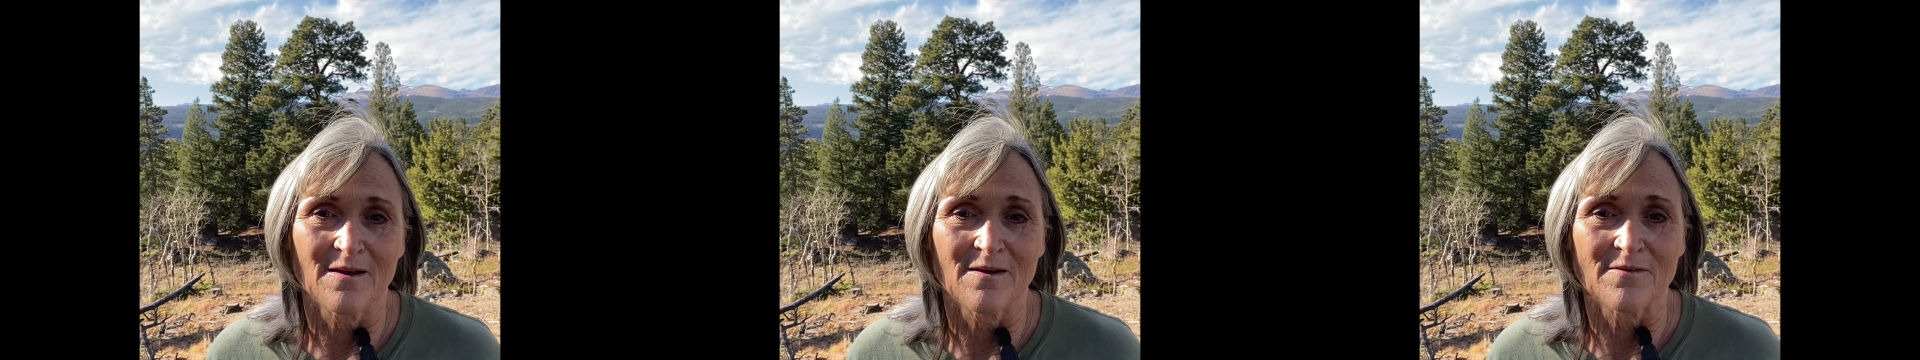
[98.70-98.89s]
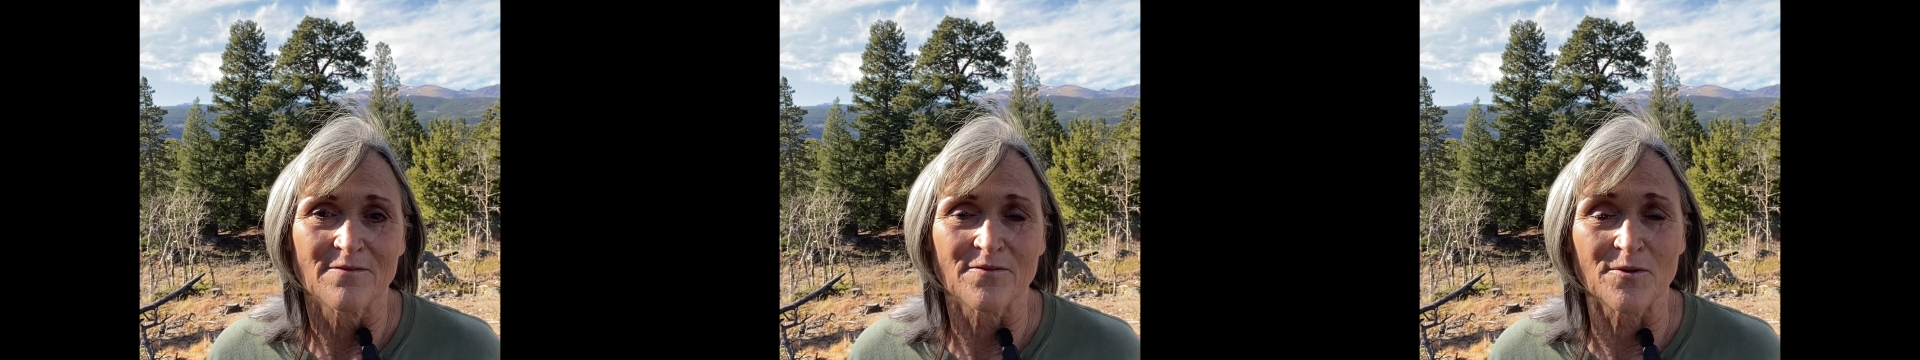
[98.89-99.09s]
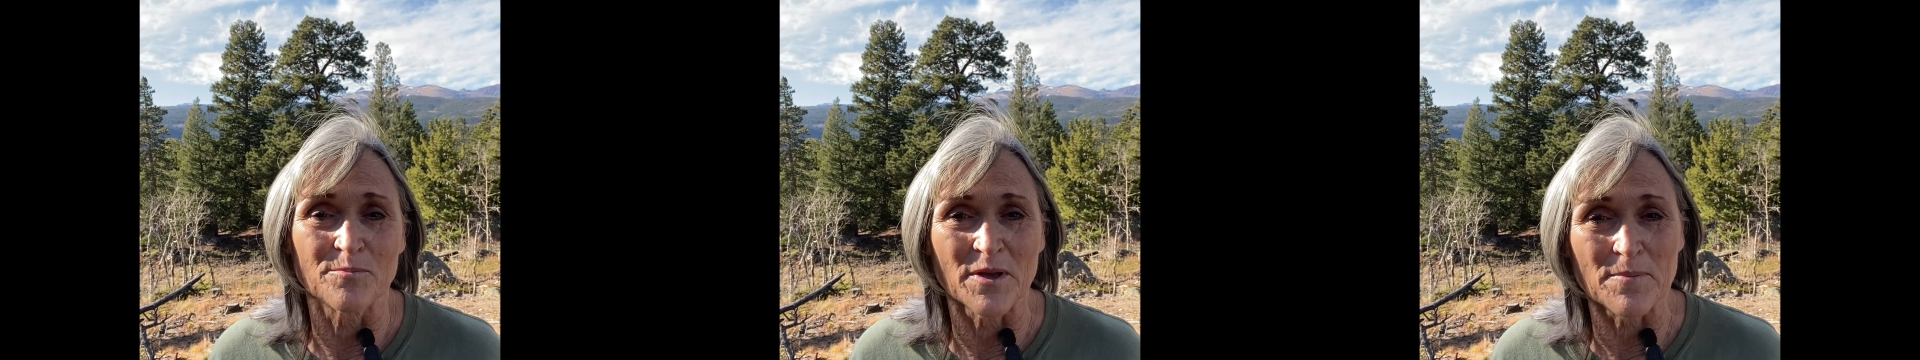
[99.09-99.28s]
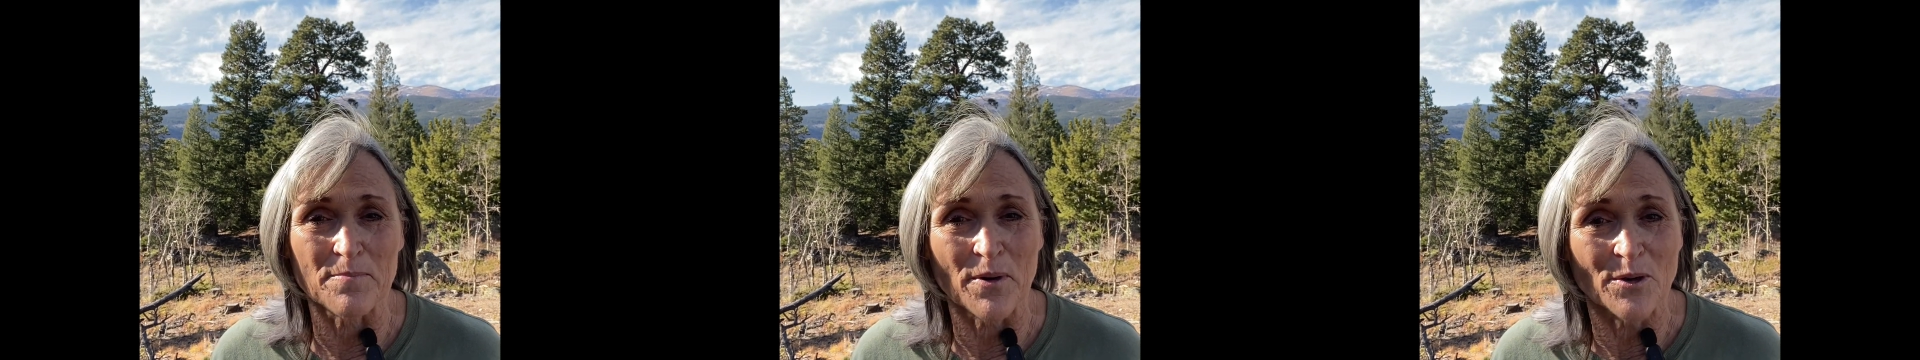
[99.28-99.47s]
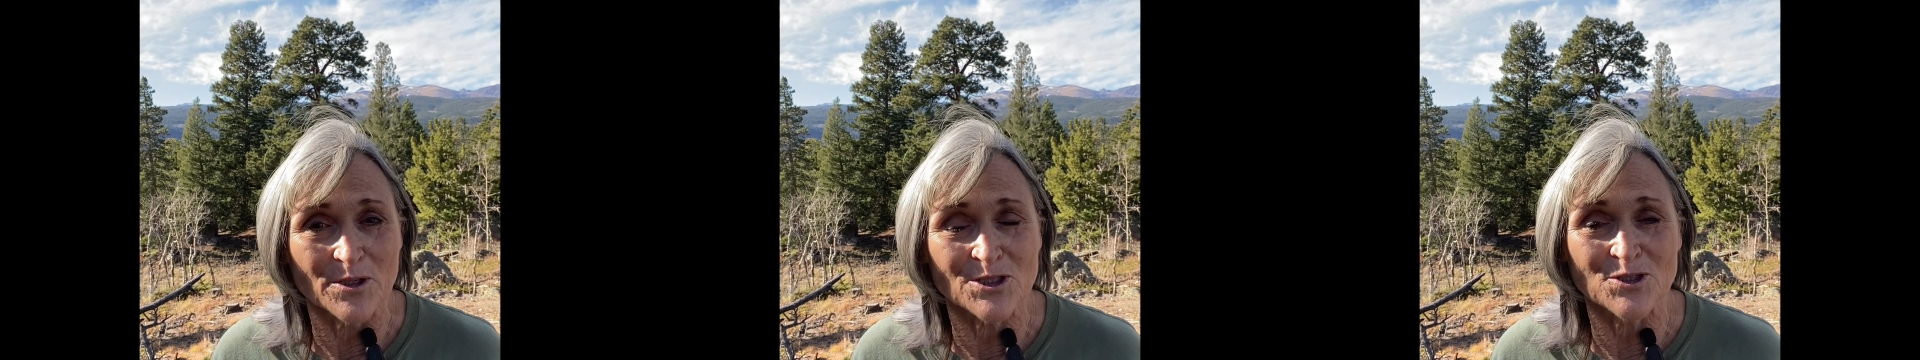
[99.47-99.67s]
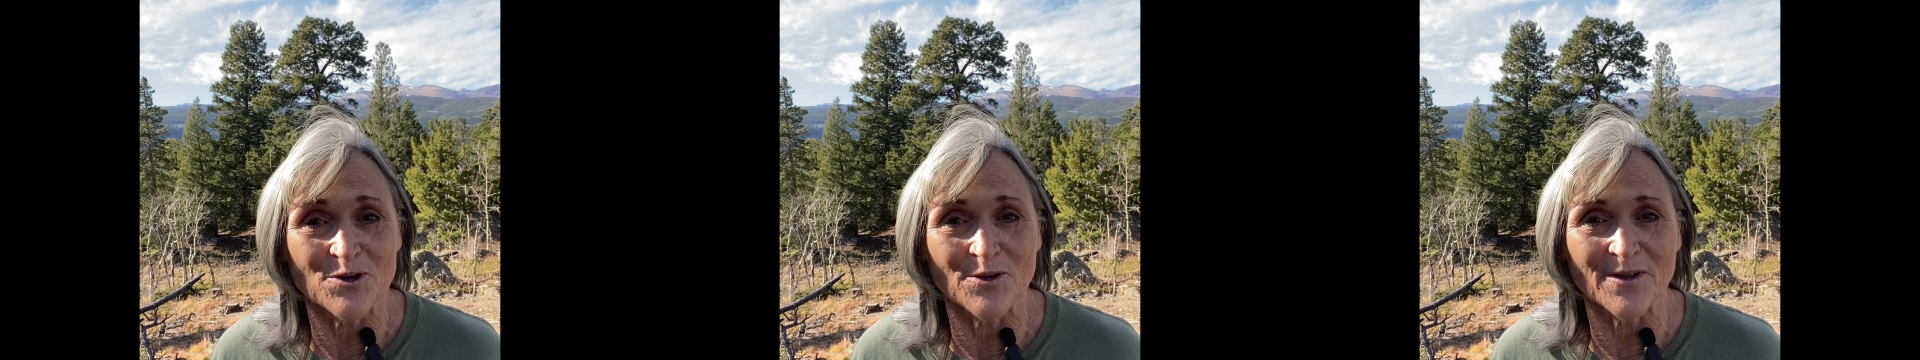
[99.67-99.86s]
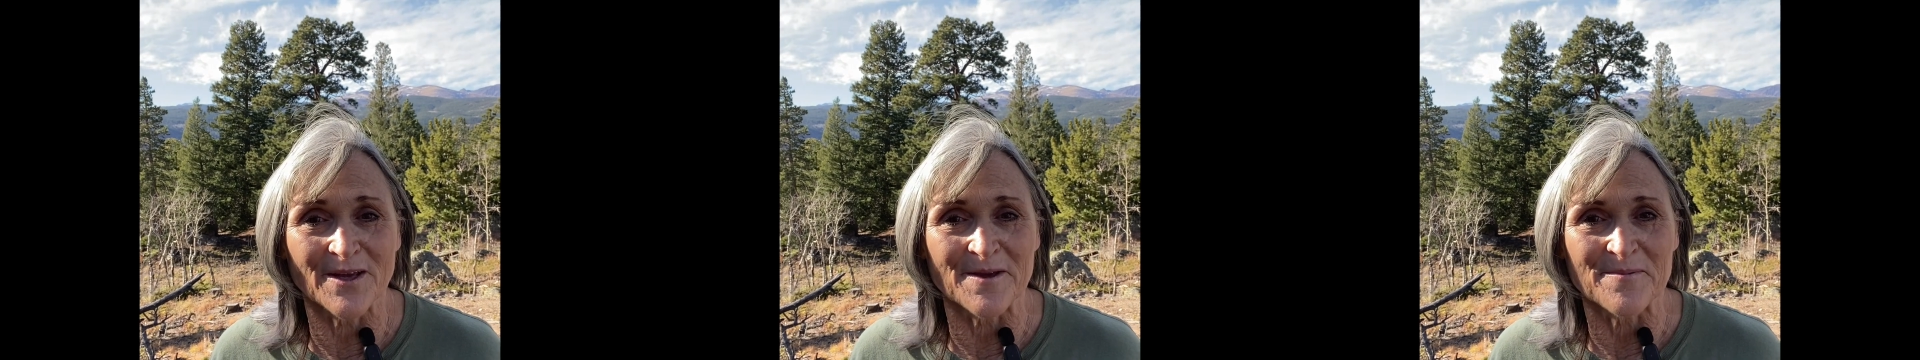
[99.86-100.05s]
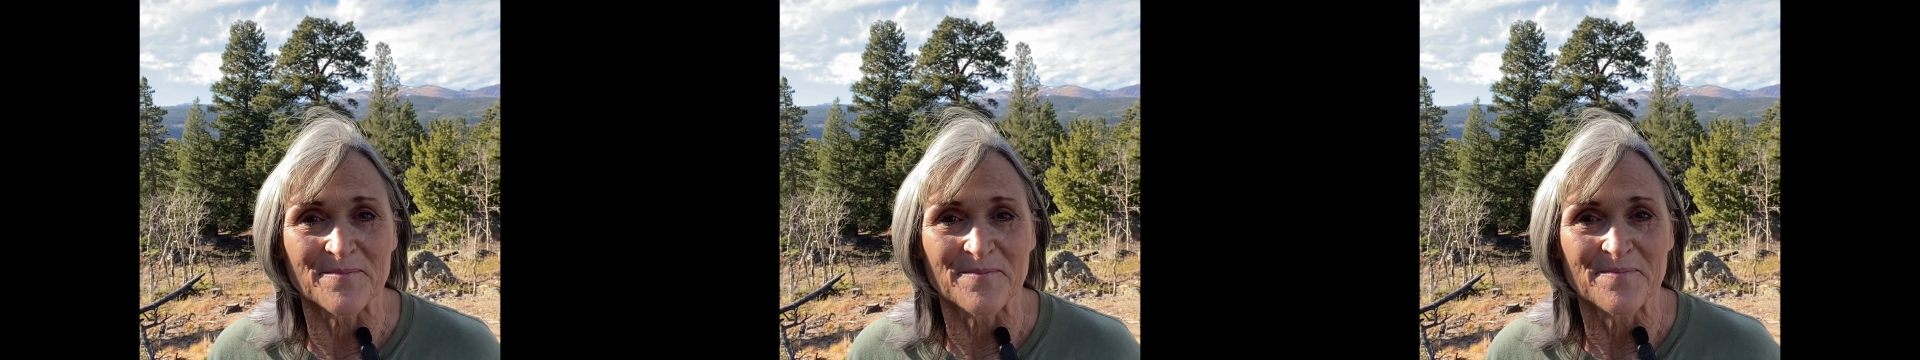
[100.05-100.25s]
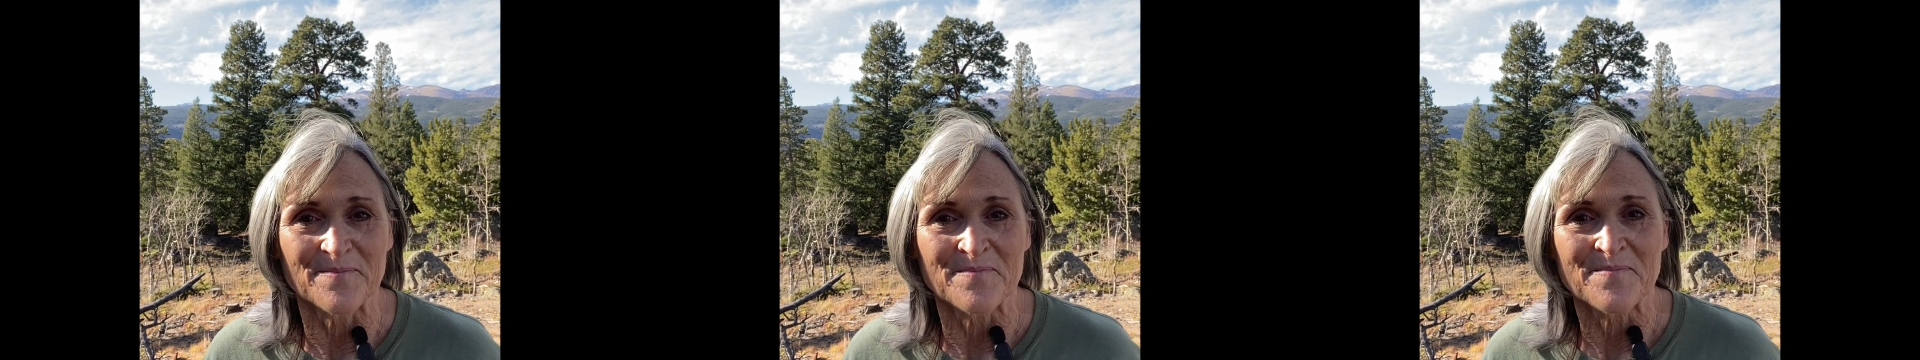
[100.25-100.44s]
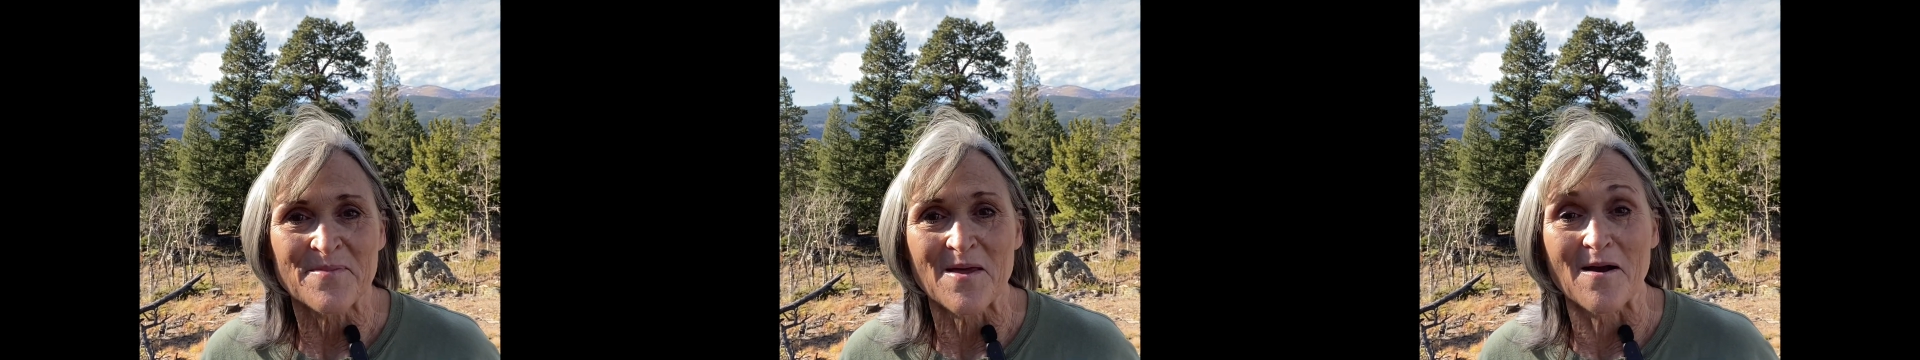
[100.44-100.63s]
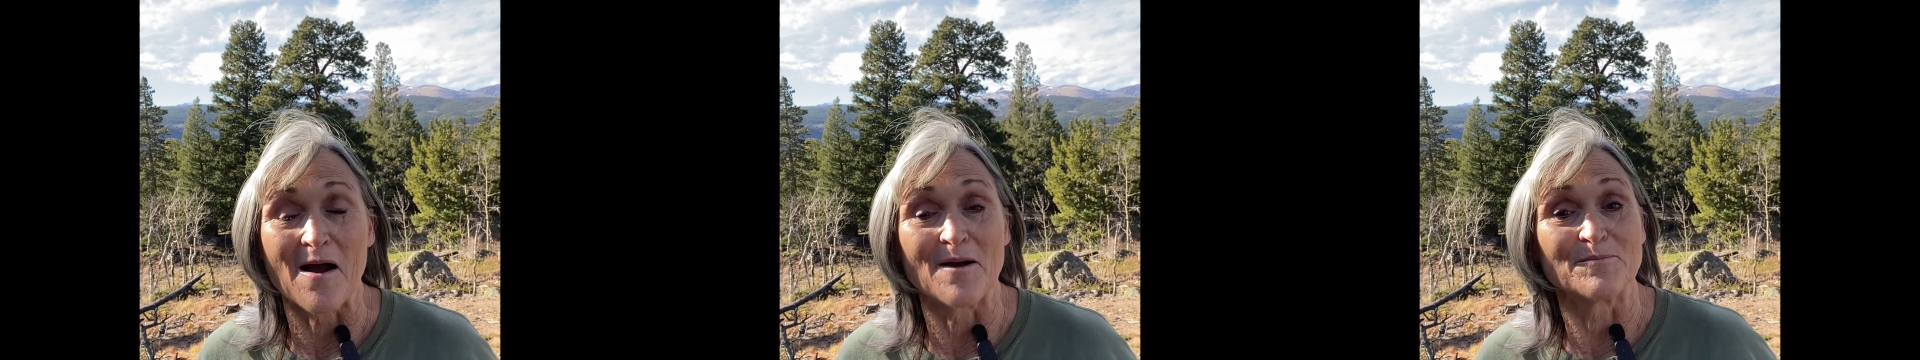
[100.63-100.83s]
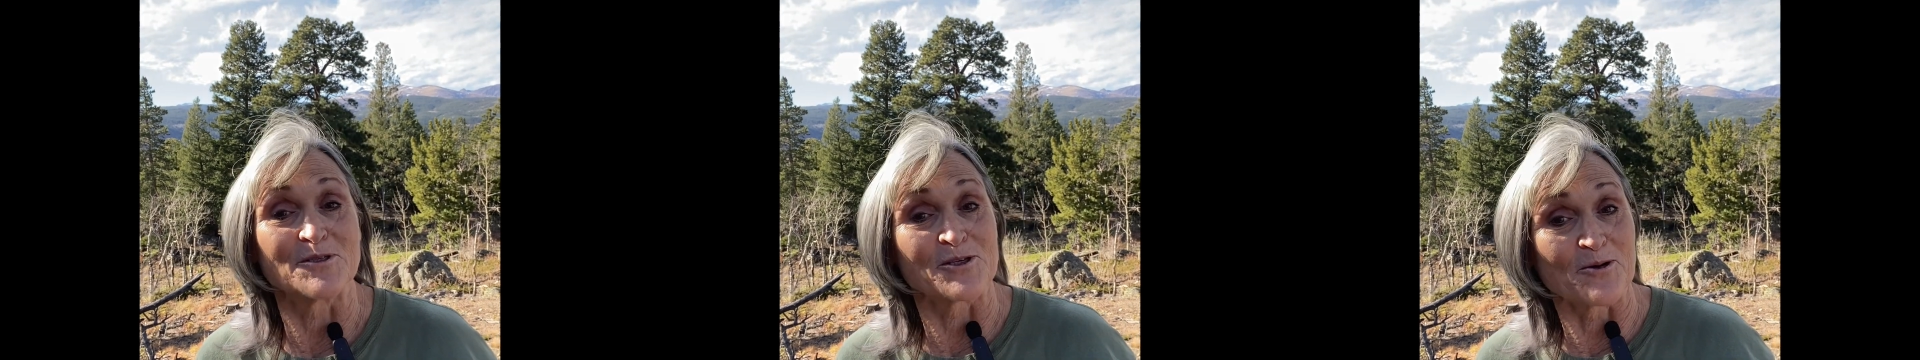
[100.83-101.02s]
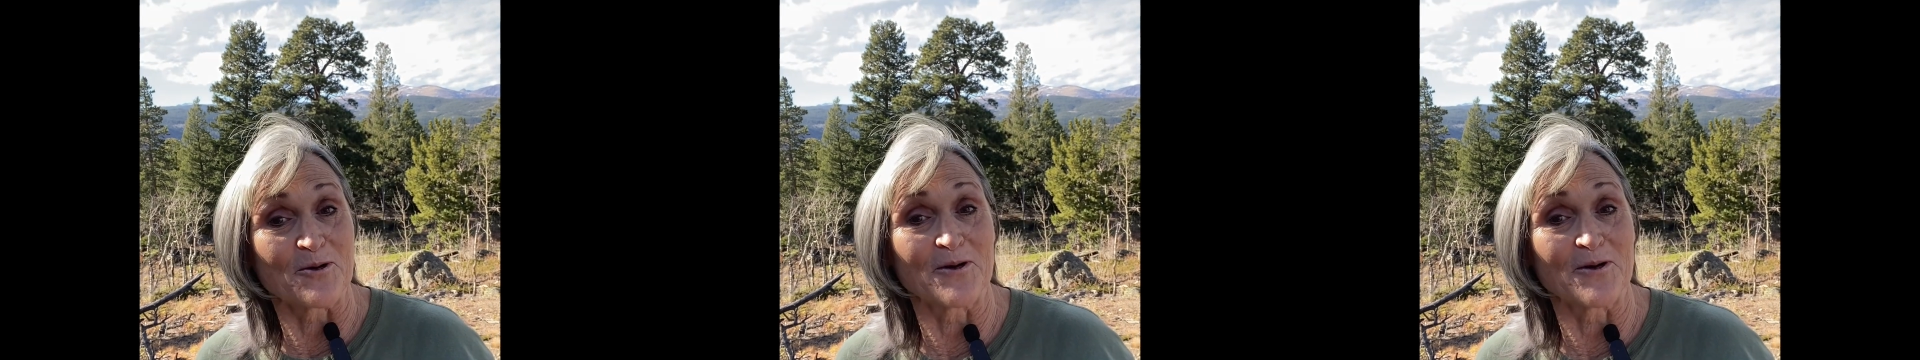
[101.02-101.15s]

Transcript: For me personally, I'm so